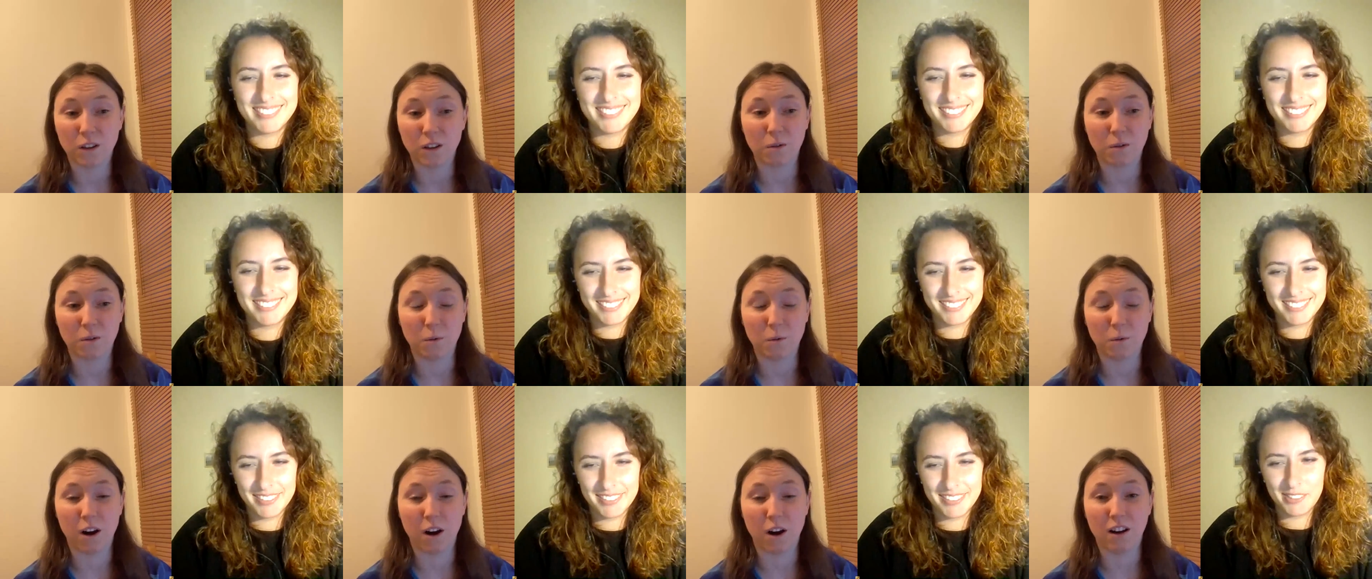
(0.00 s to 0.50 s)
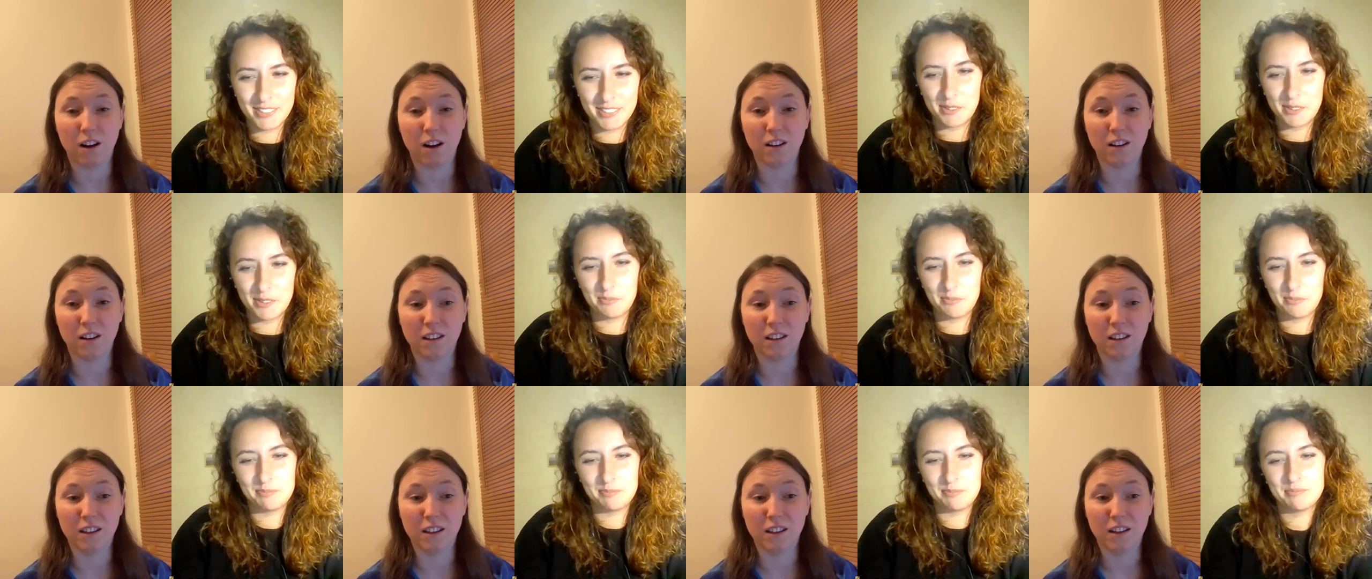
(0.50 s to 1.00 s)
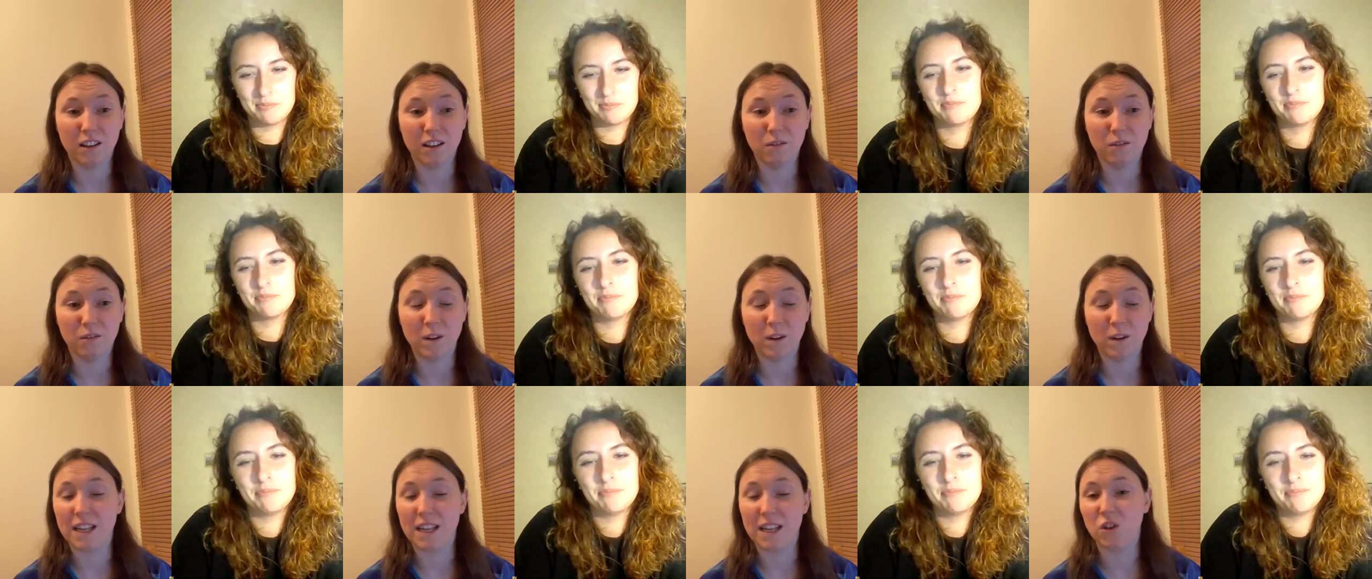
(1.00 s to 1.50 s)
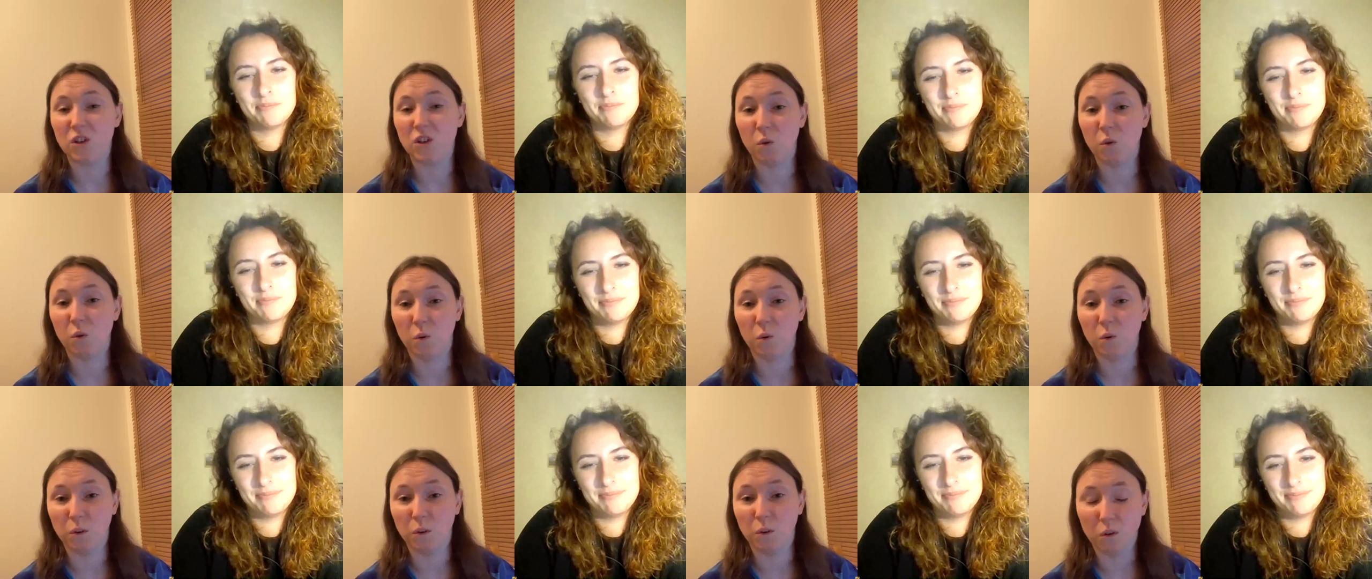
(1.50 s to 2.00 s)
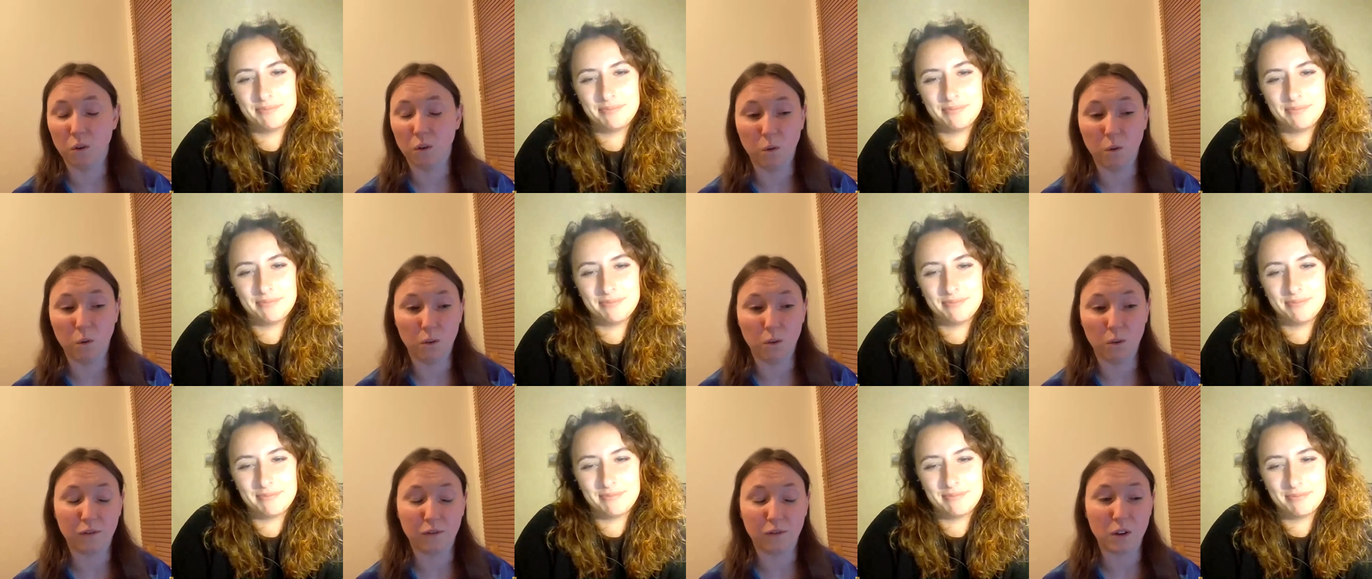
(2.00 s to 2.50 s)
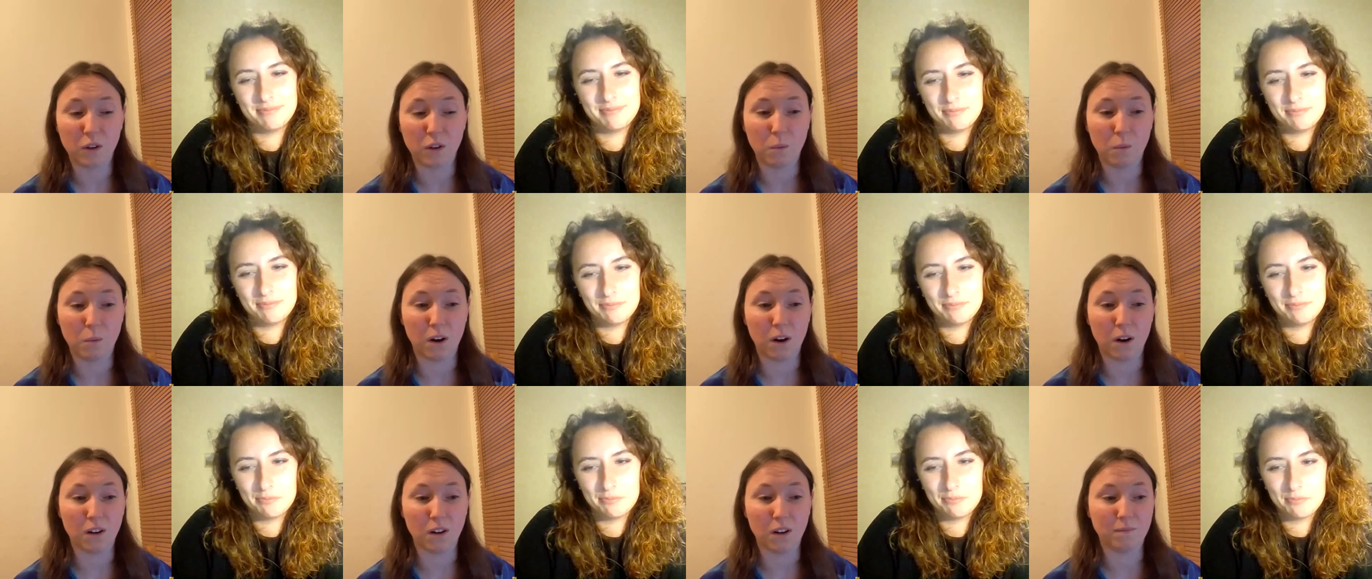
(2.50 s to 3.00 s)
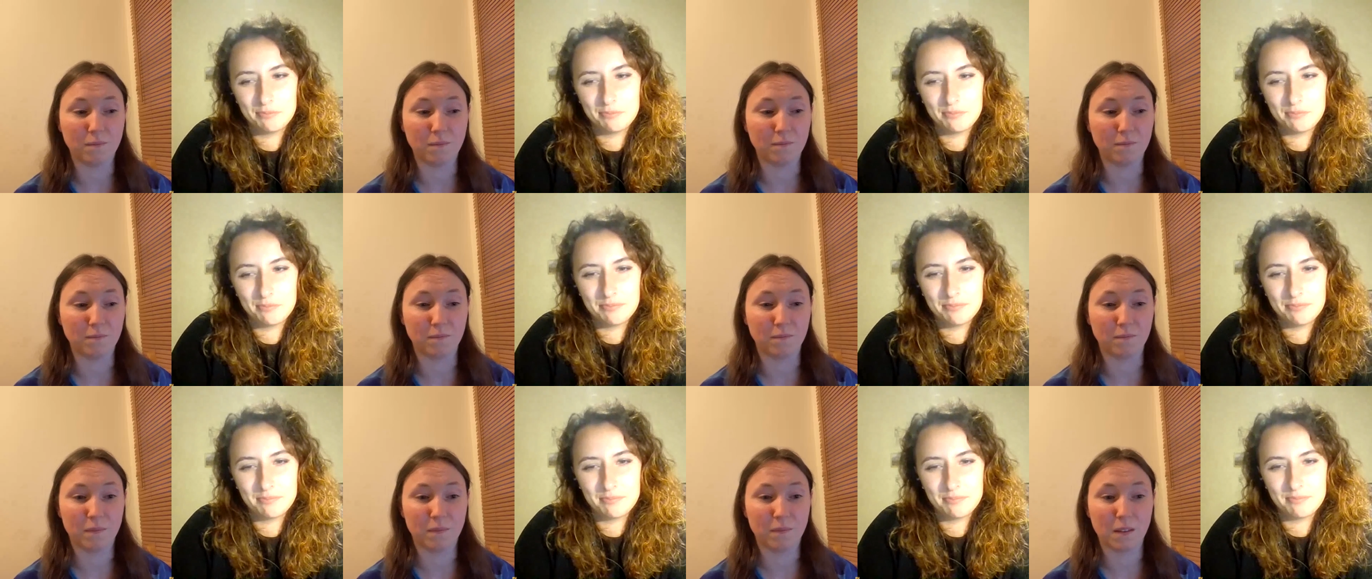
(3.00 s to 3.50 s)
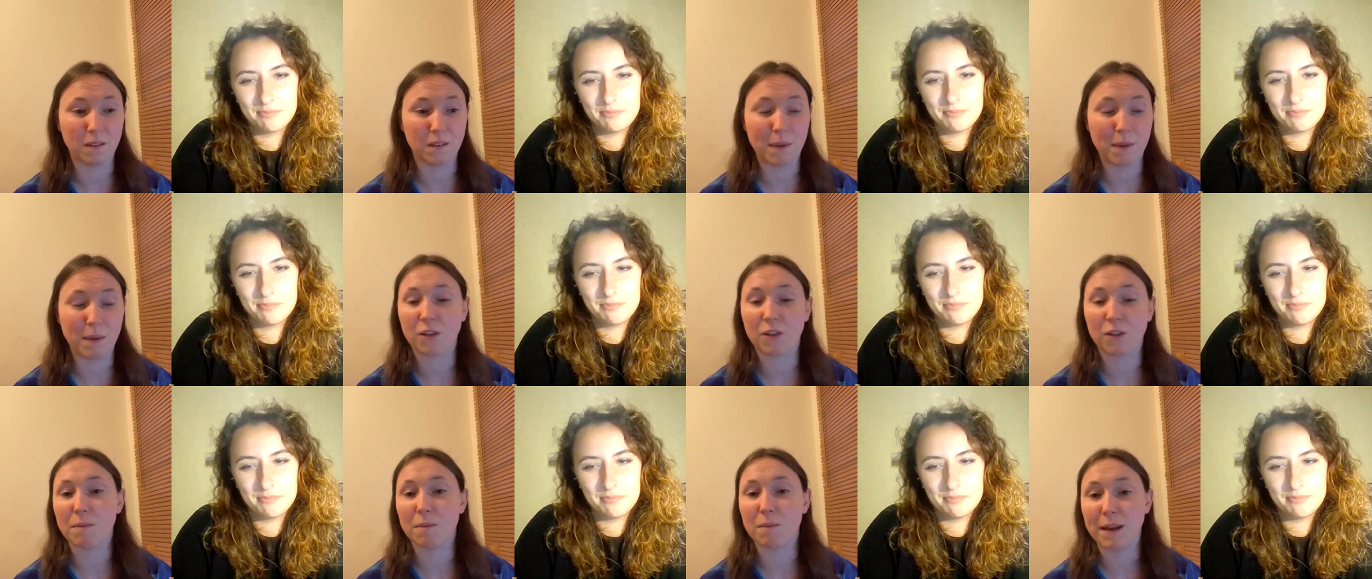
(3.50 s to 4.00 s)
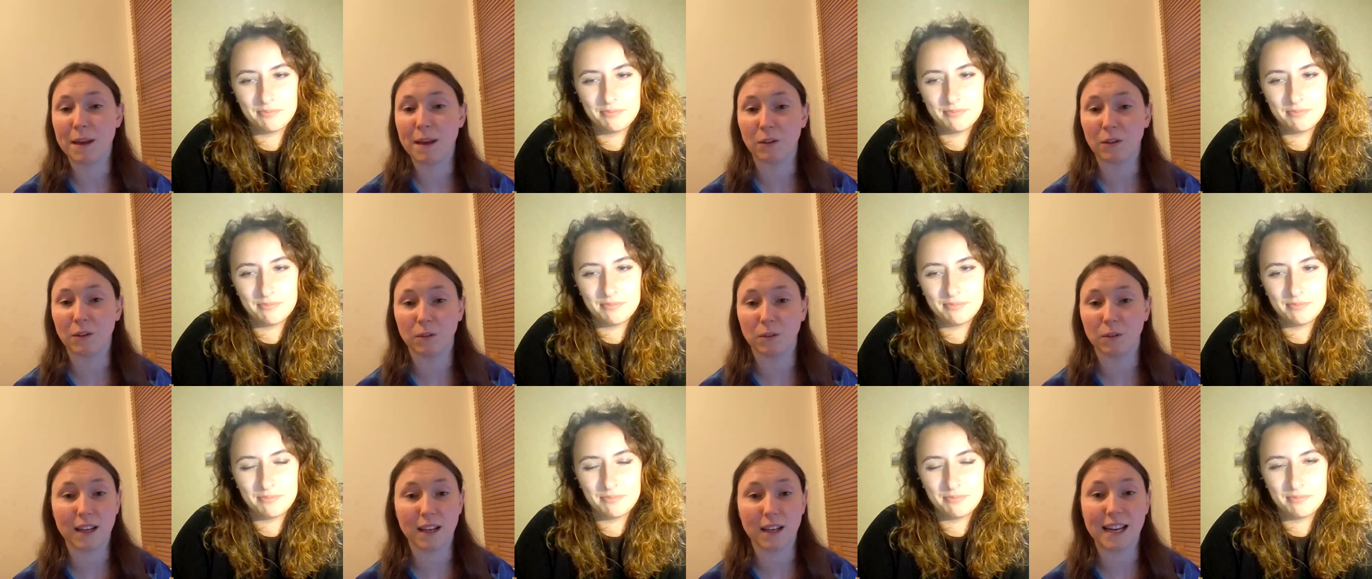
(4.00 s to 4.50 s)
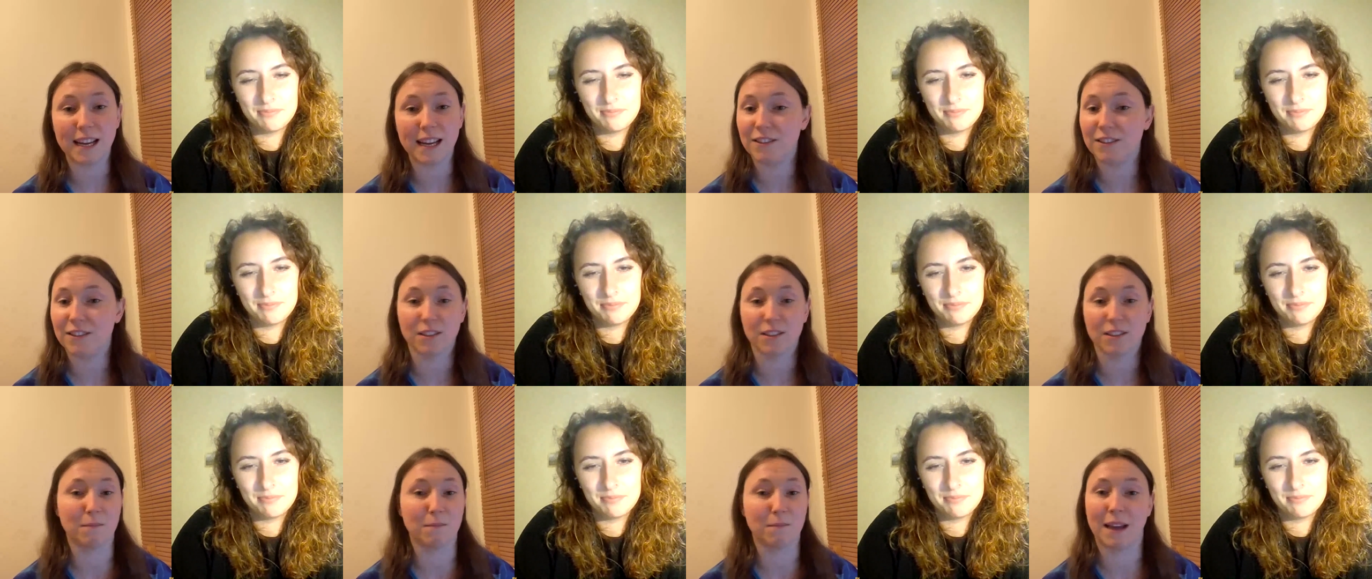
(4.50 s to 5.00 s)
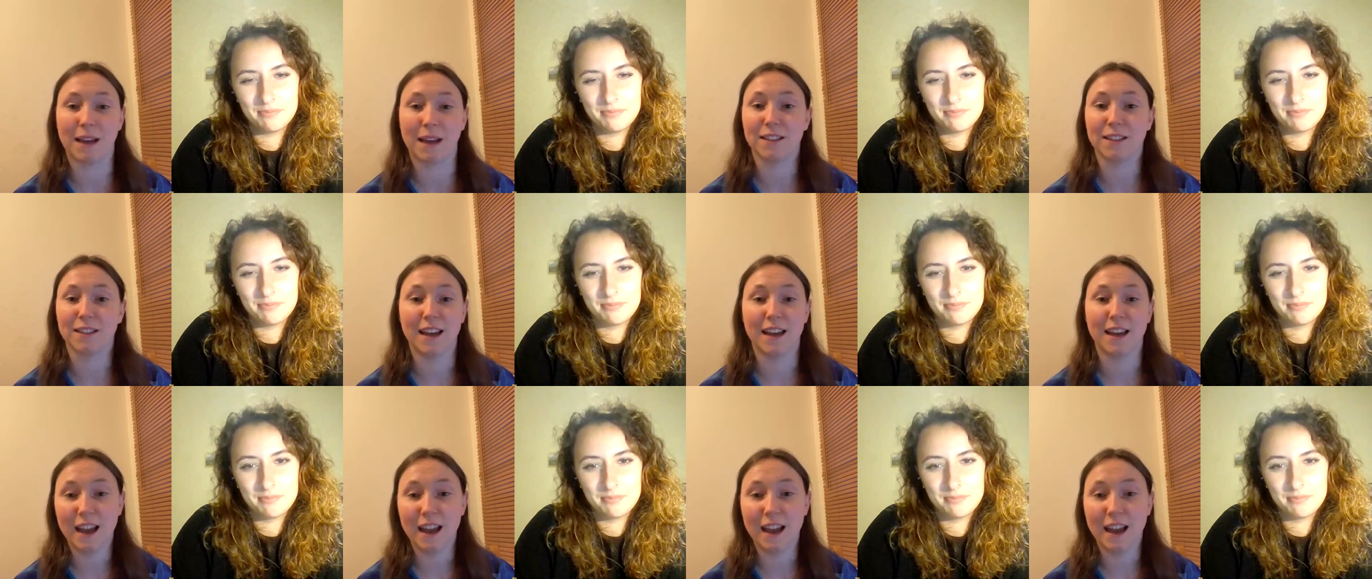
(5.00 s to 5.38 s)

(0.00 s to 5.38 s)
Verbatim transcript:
Speaker 1: you are really tall, or if you are bigger in build, it doesn't matter.